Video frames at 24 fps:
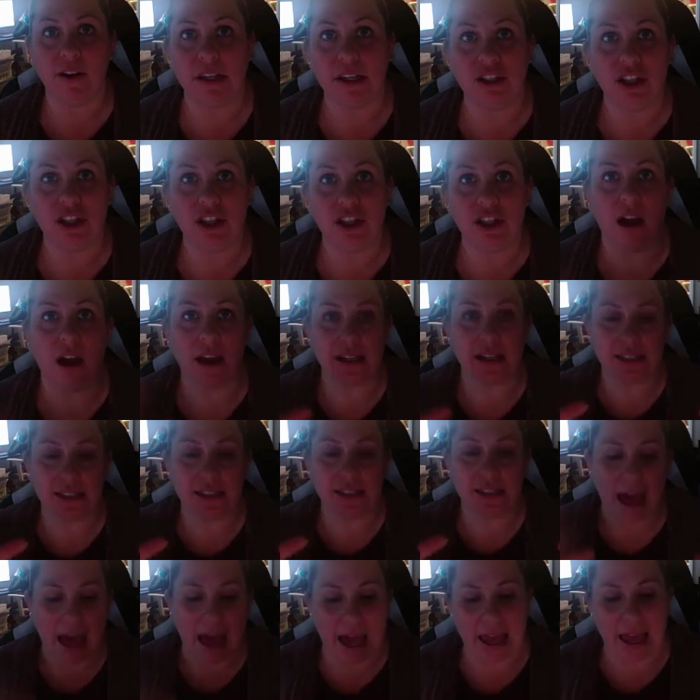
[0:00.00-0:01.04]
region, not as
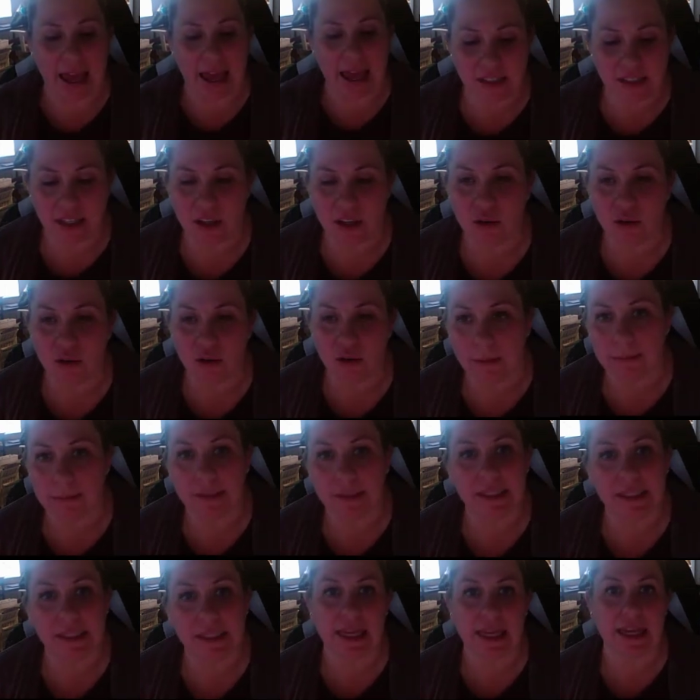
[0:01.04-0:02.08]
high as it
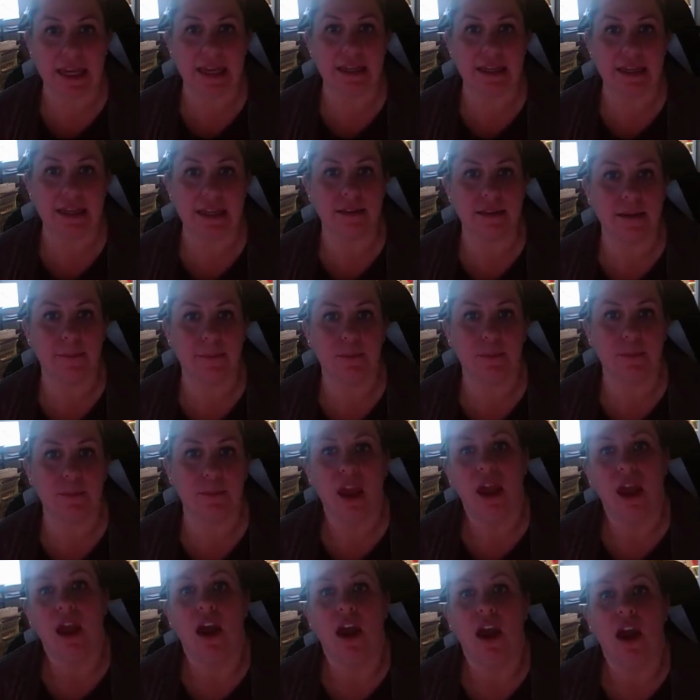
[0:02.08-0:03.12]
normally is.
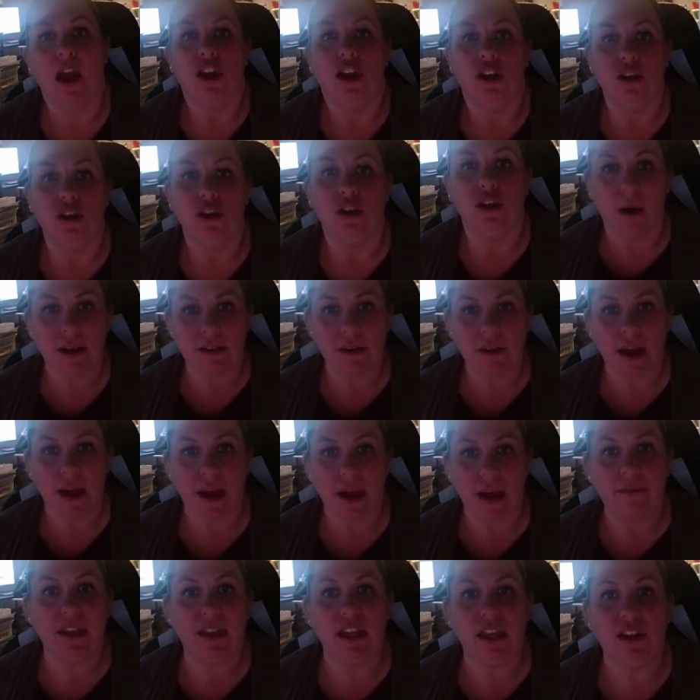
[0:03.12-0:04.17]
You also
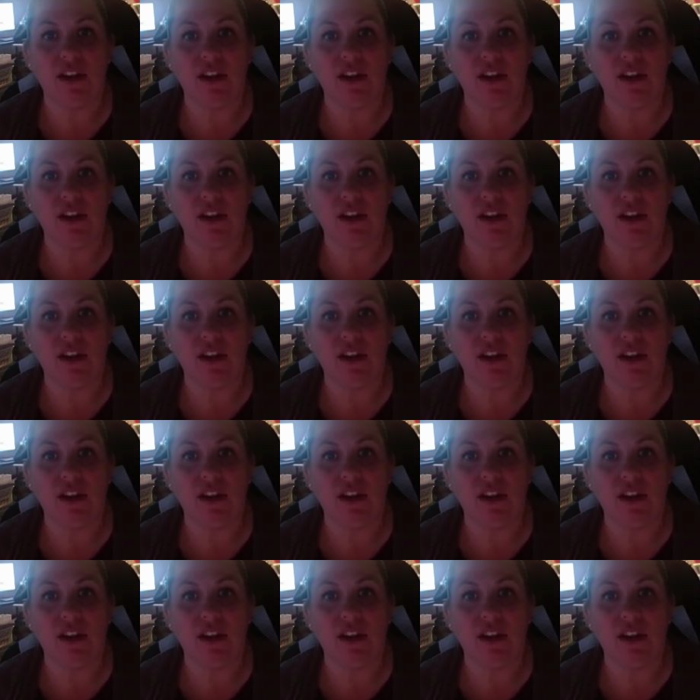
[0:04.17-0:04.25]
have the